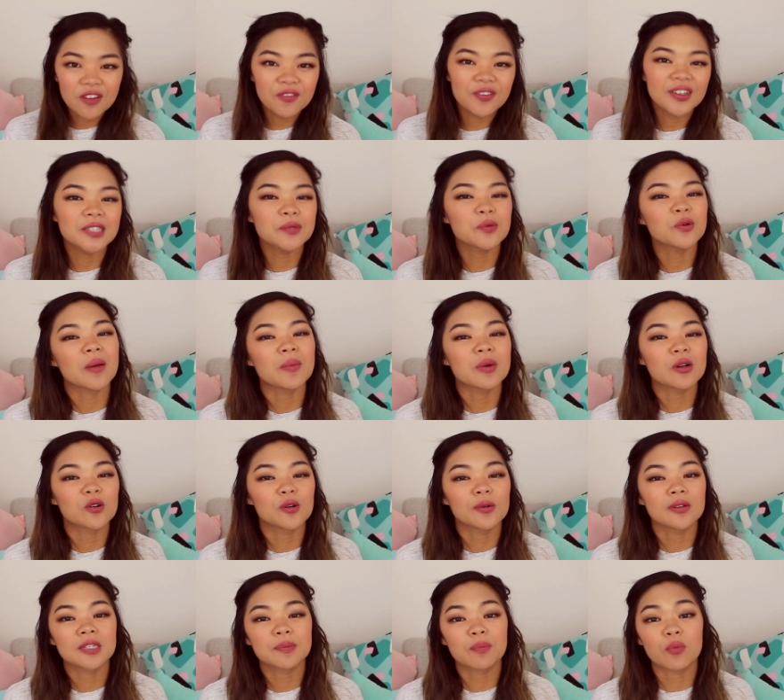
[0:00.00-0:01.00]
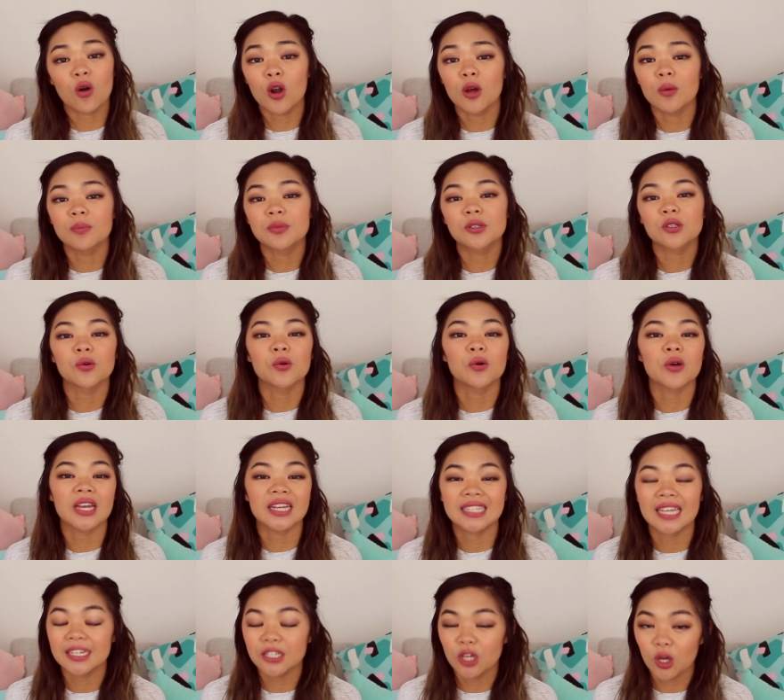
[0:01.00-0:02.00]
of us will come across prompts or
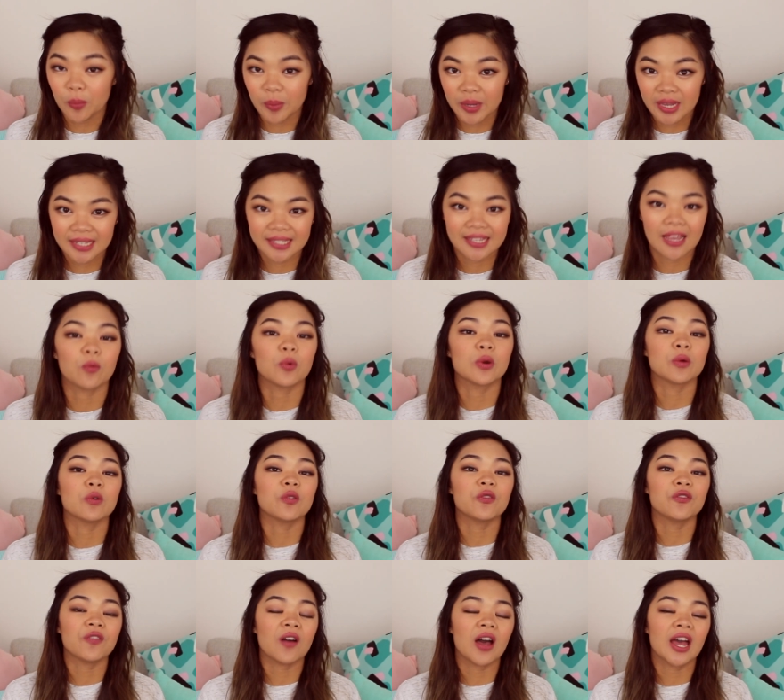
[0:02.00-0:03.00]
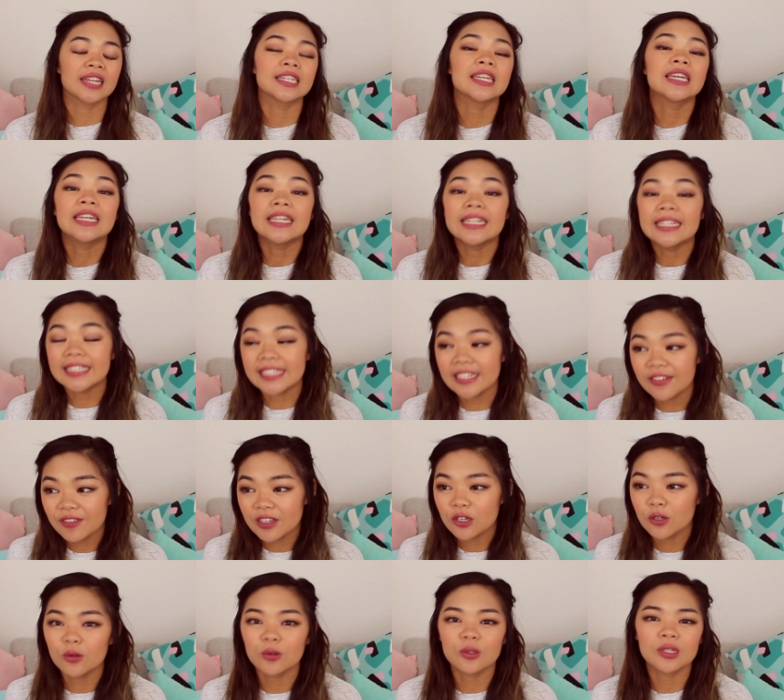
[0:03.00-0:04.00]
essay topics that we will find
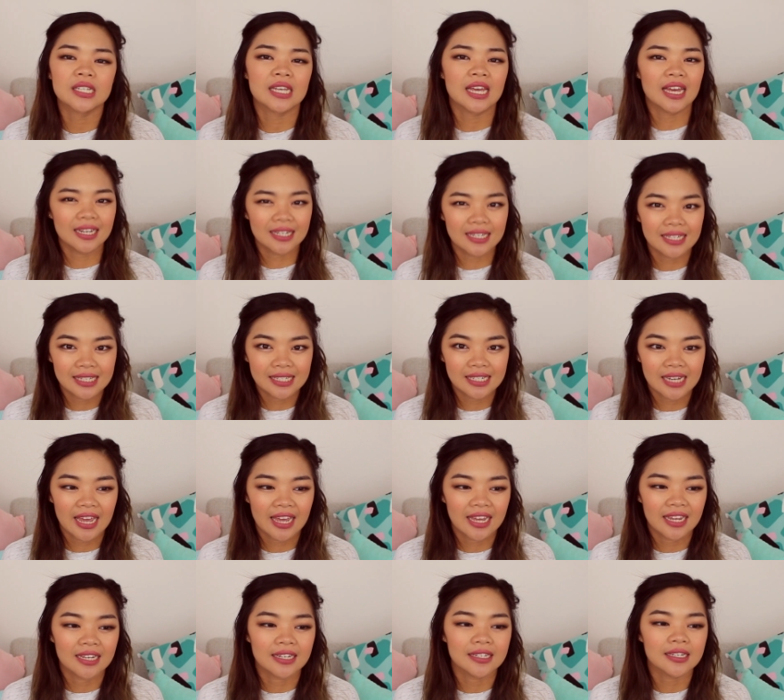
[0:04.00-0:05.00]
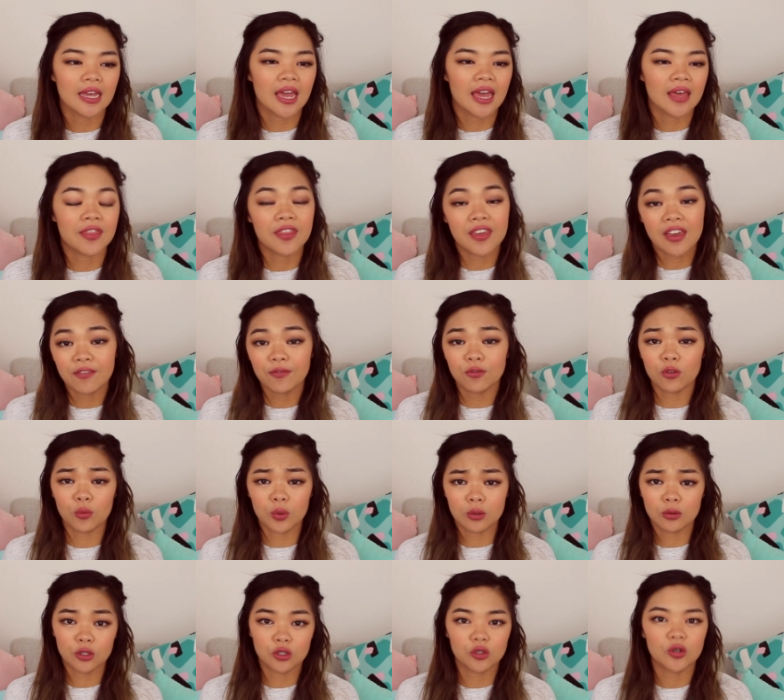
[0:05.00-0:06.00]
difficult to understand, and therefore
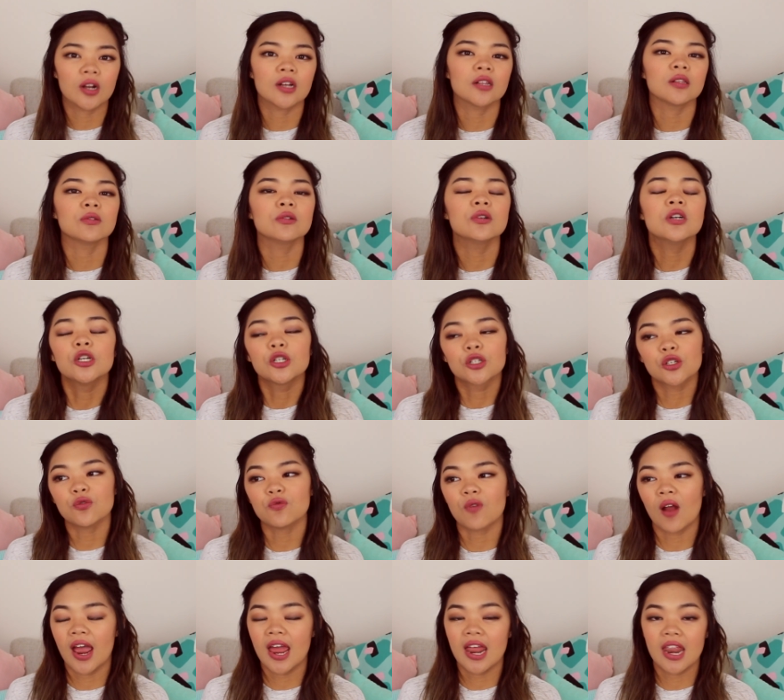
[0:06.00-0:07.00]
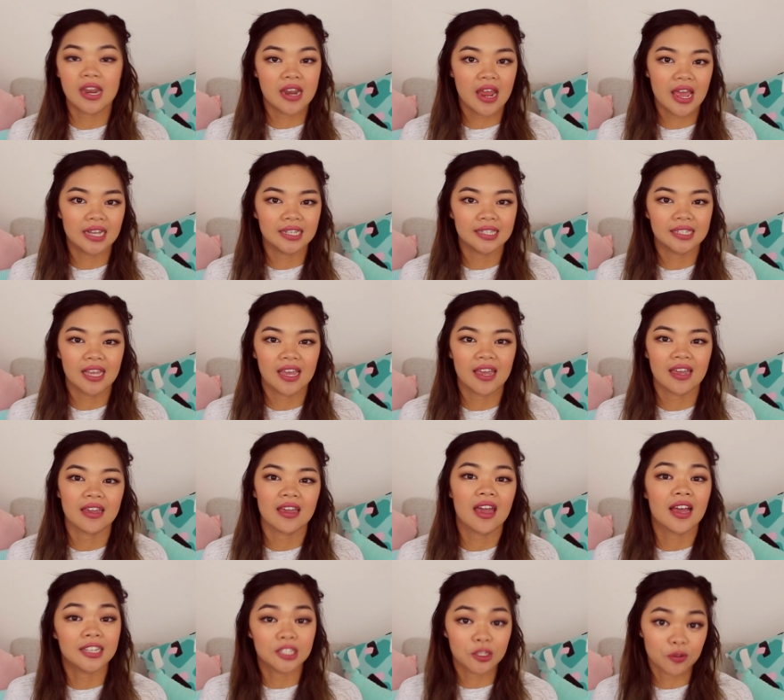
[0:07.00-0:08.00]
we'll struggle to write an
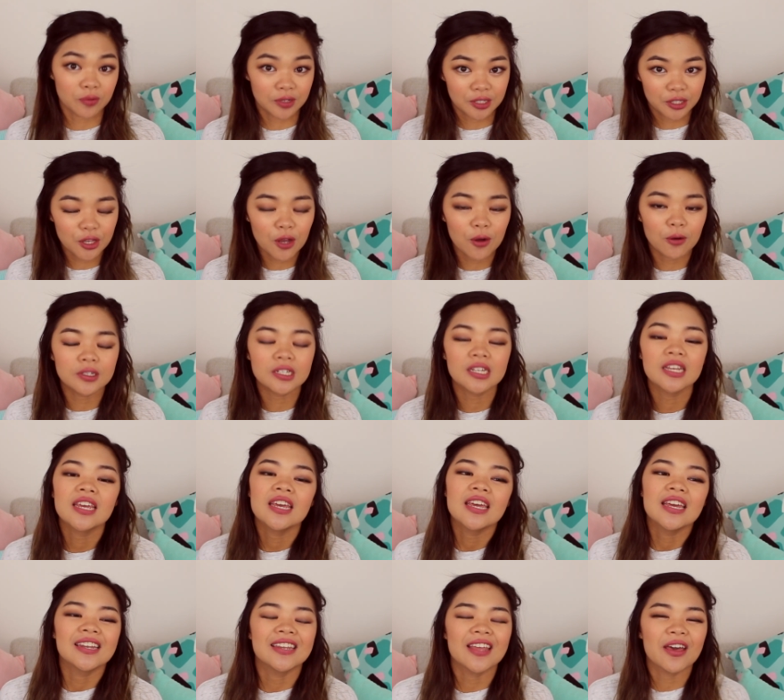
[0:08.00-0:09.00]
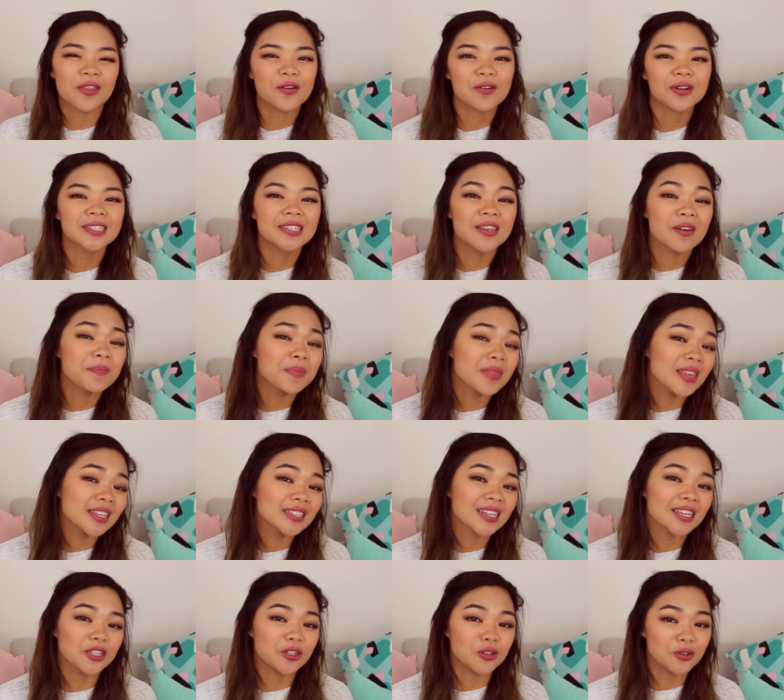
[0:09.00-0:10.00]
essay as a result. Now, there are some things
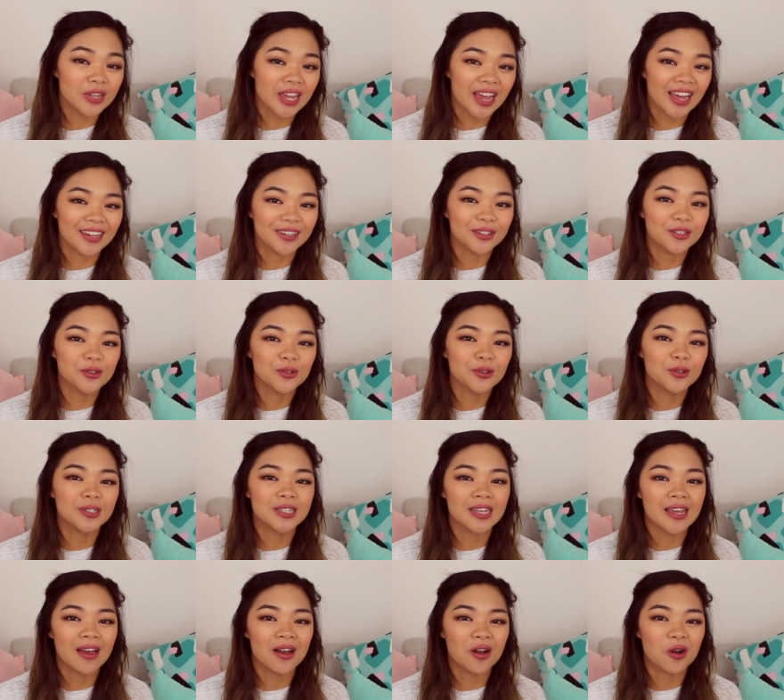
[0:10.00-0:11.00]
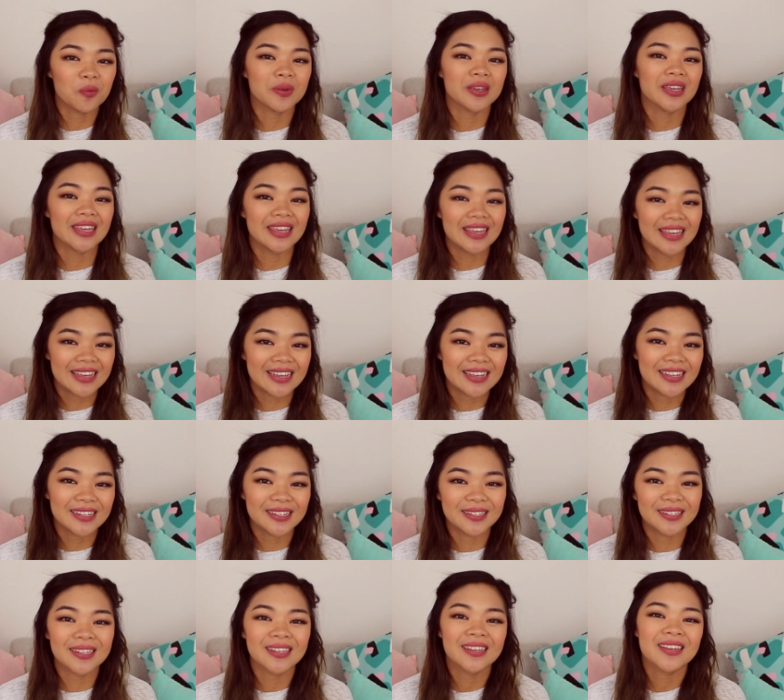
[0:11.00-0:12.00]
that you can do to help
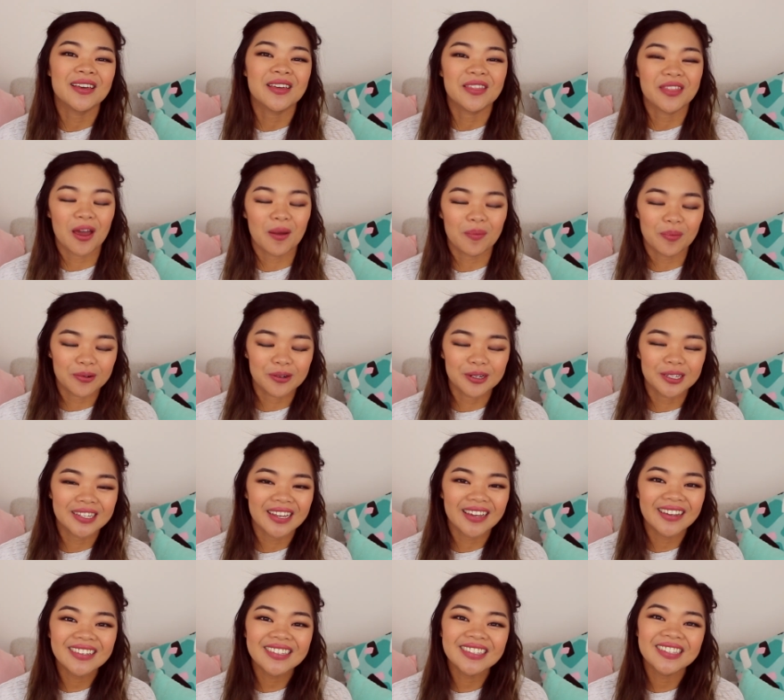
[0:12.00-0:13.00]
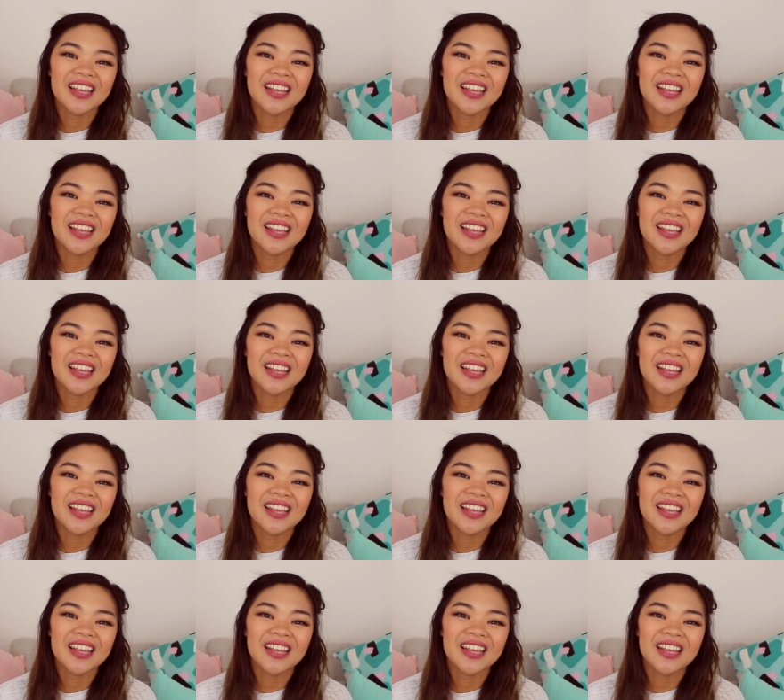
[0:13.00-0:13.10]
ease that process,